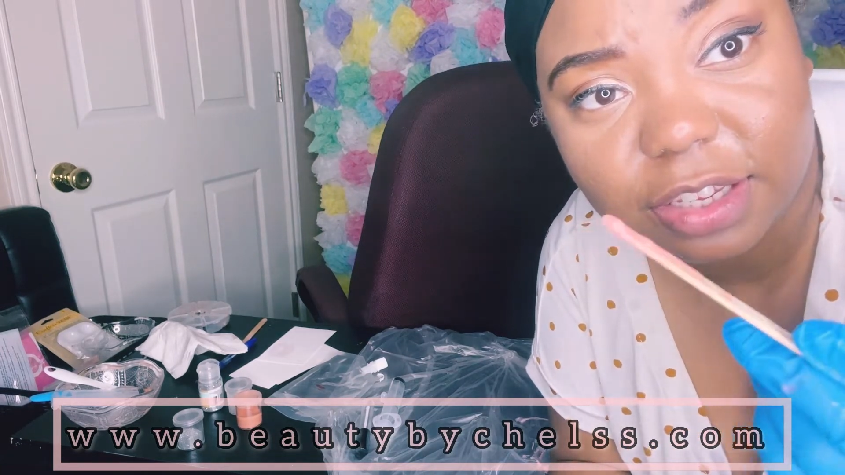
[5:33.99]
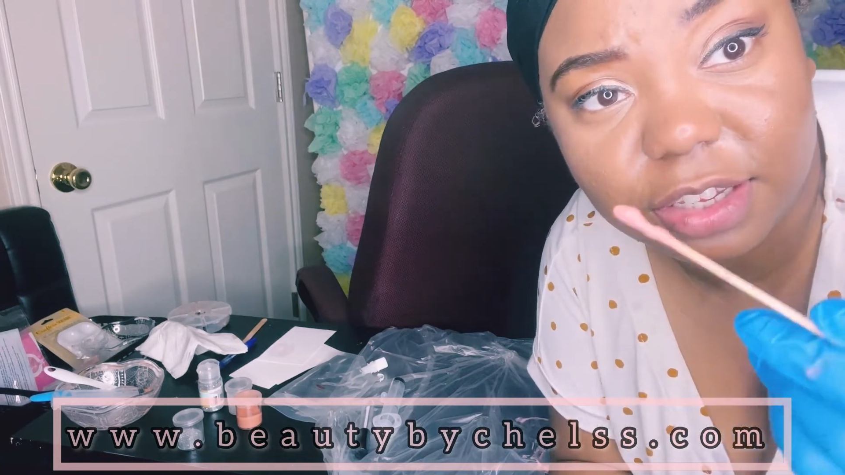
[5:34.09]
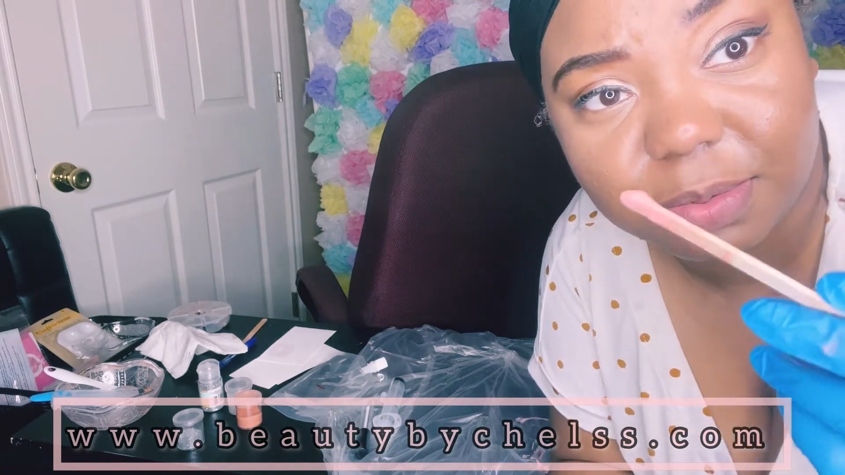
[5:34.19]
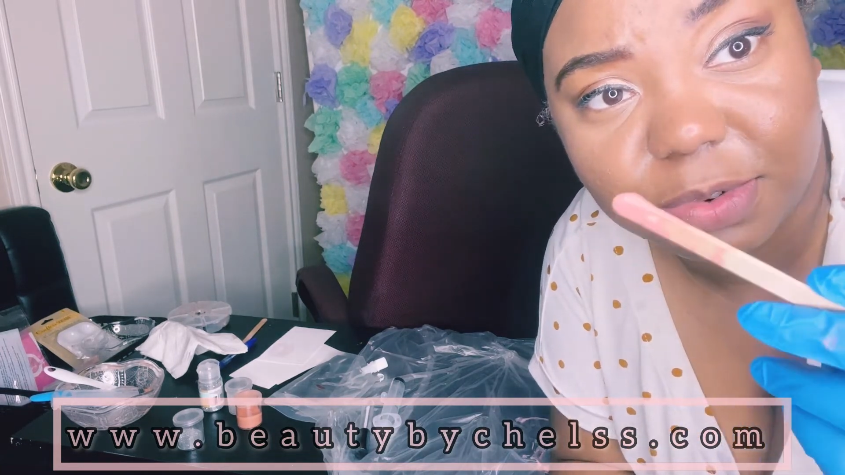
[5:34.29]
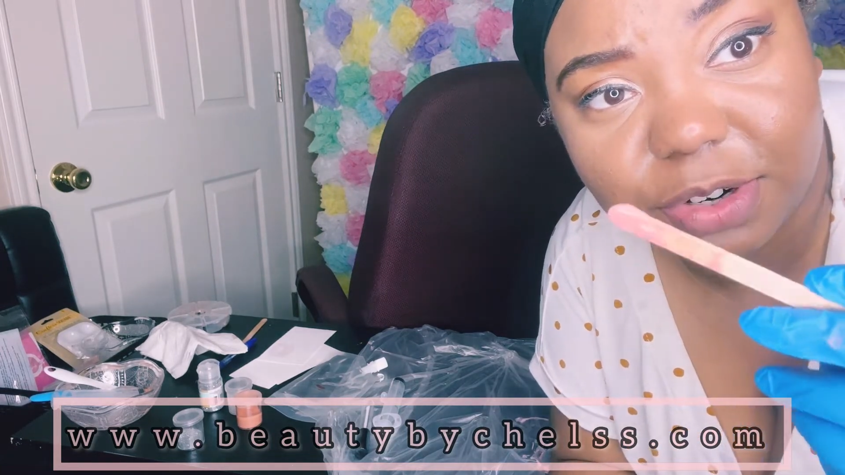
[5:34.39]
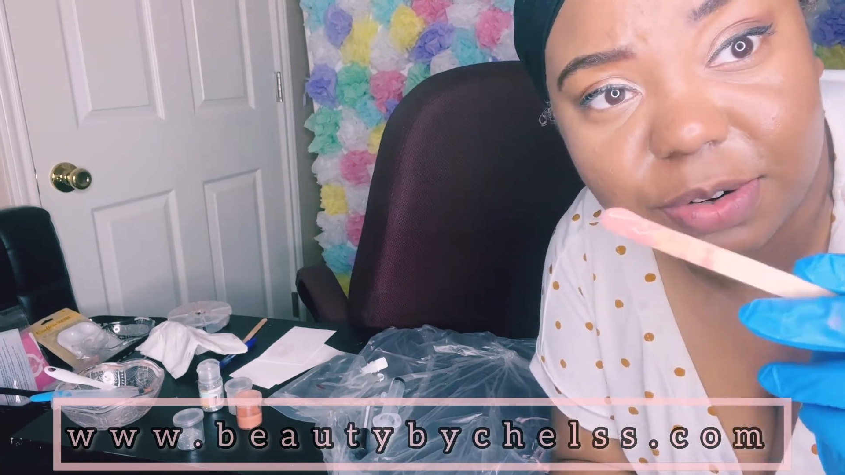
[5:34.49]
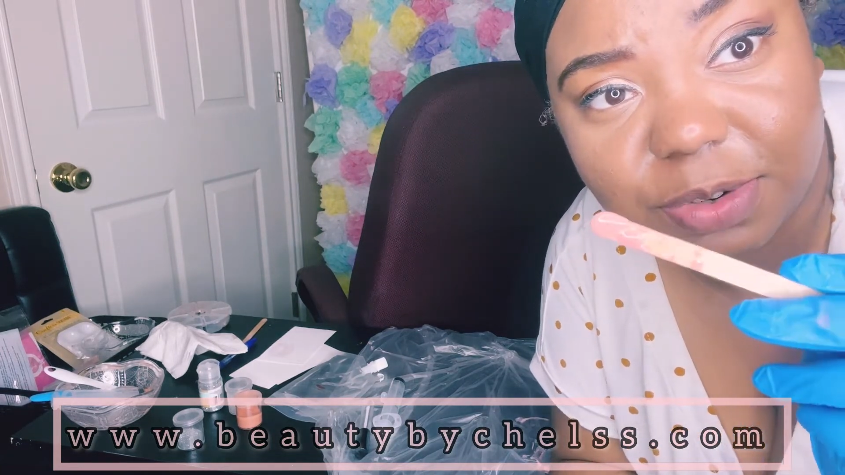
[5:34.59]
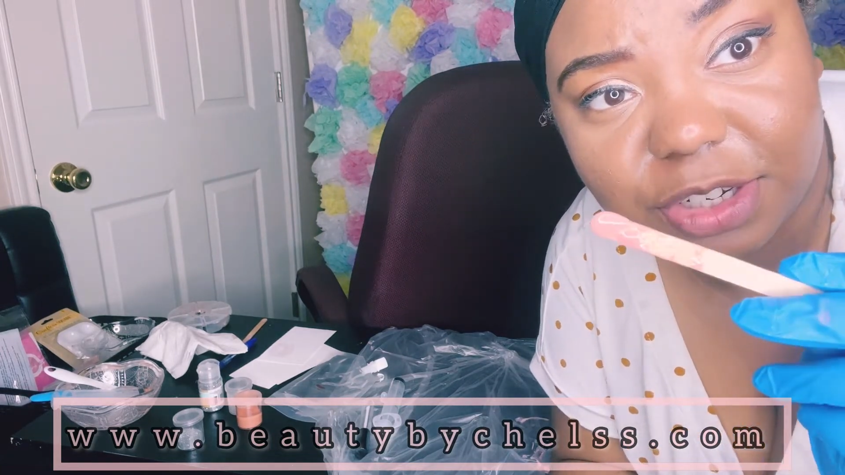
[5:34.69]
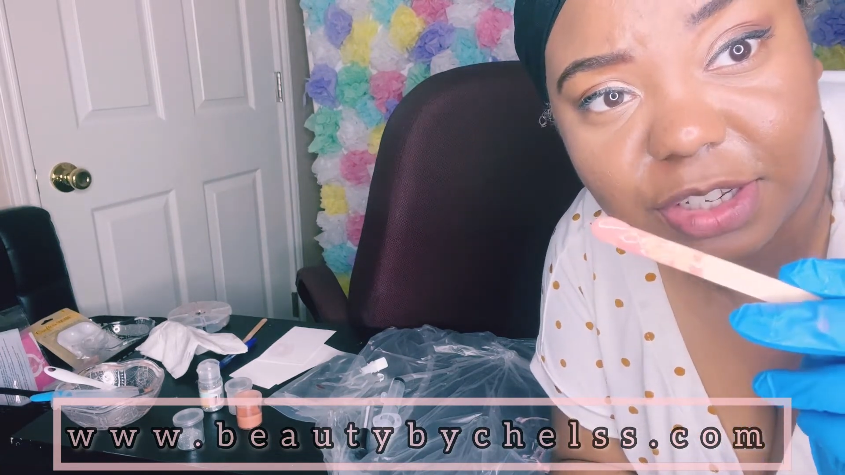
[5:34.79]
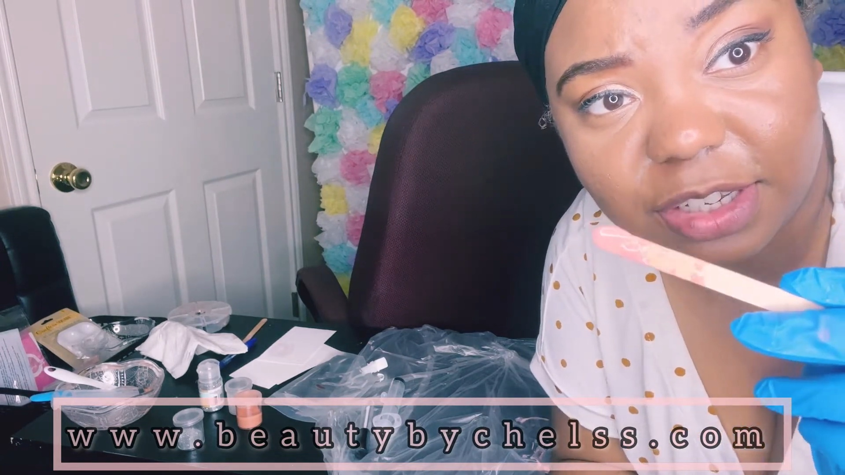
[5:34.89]
is more,
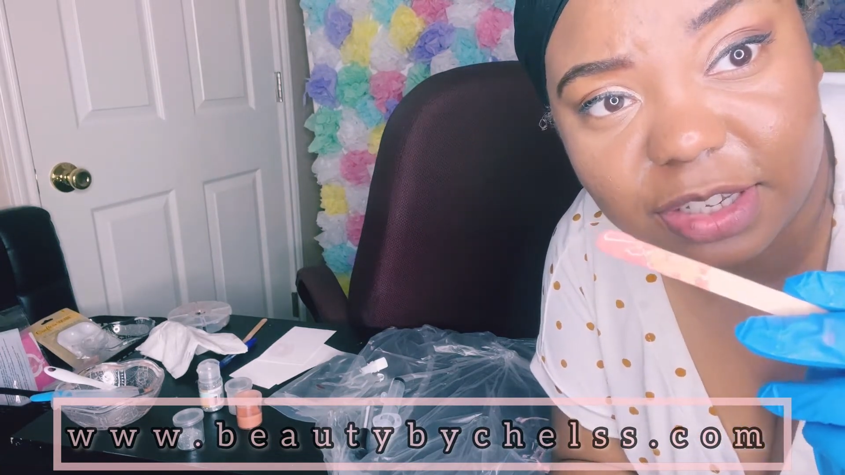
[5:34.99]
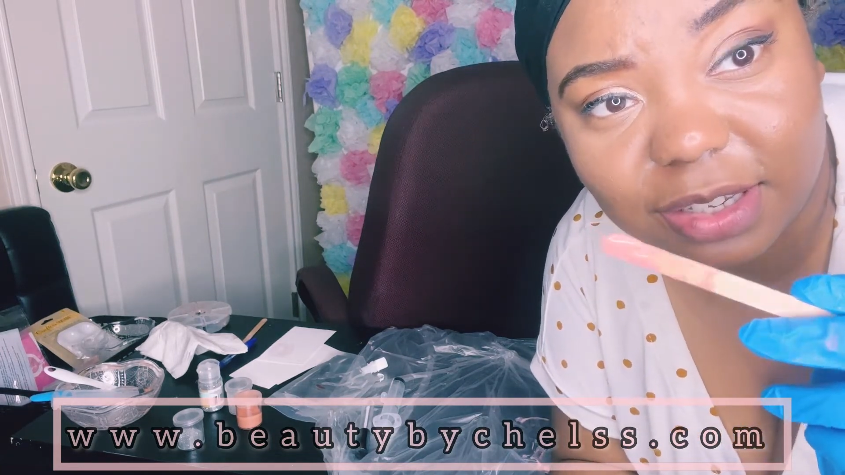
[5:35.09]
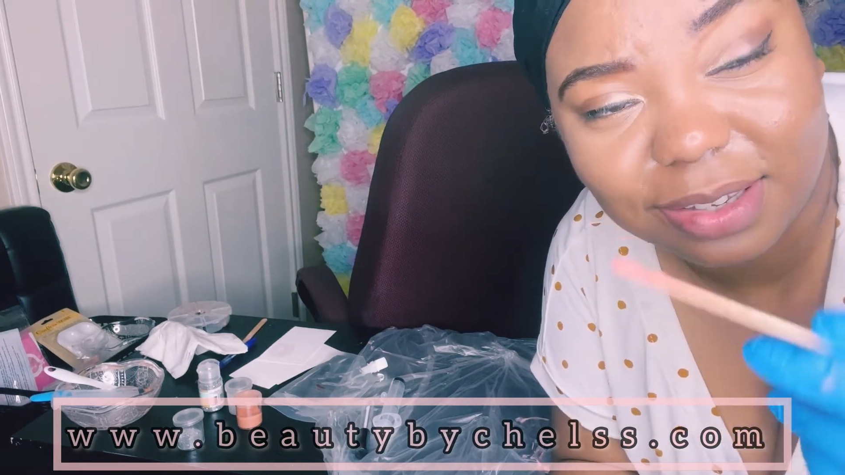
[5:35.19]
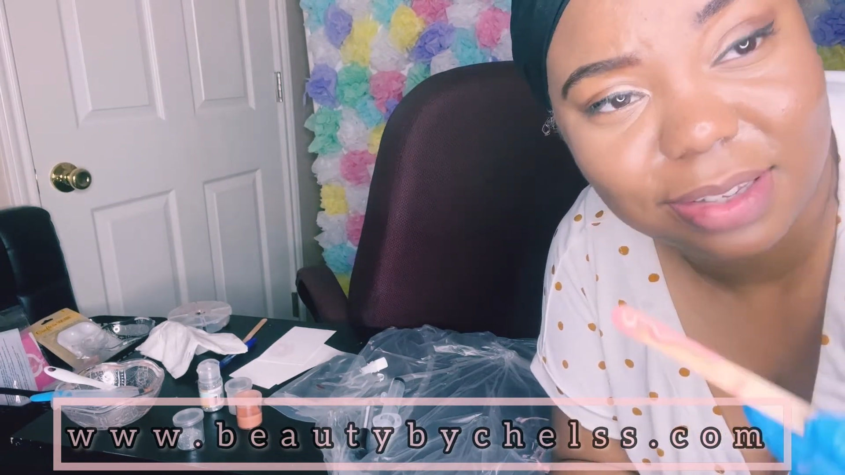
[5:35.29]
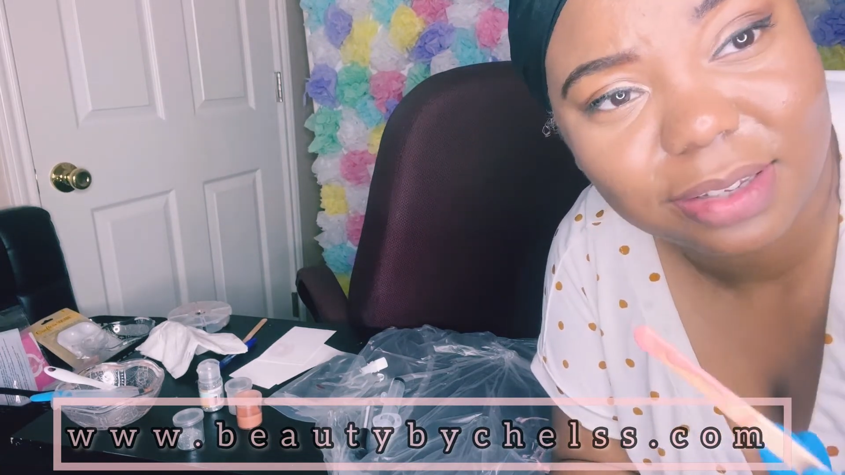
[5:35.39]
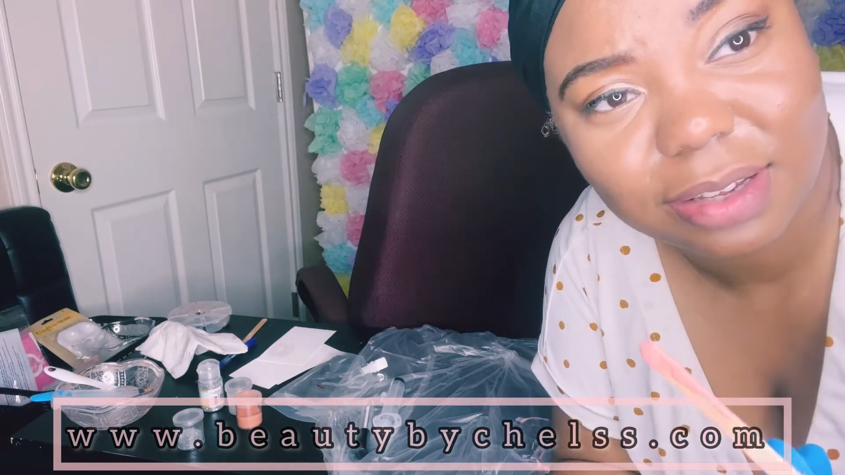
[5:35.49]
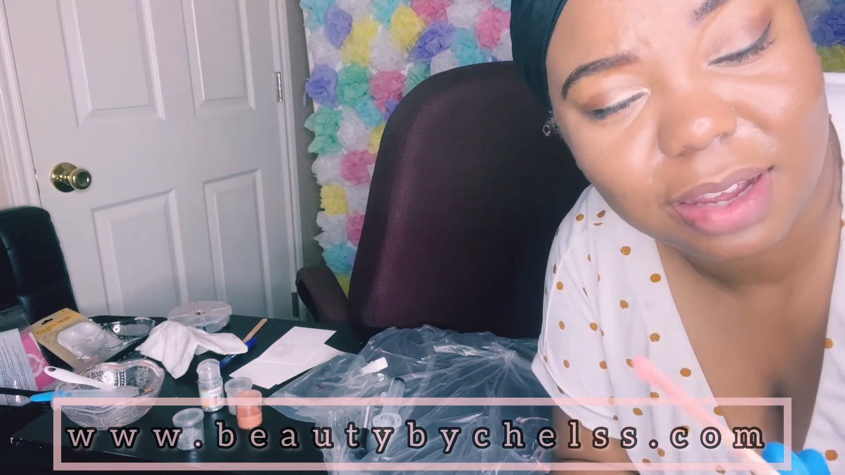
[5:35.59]
which this is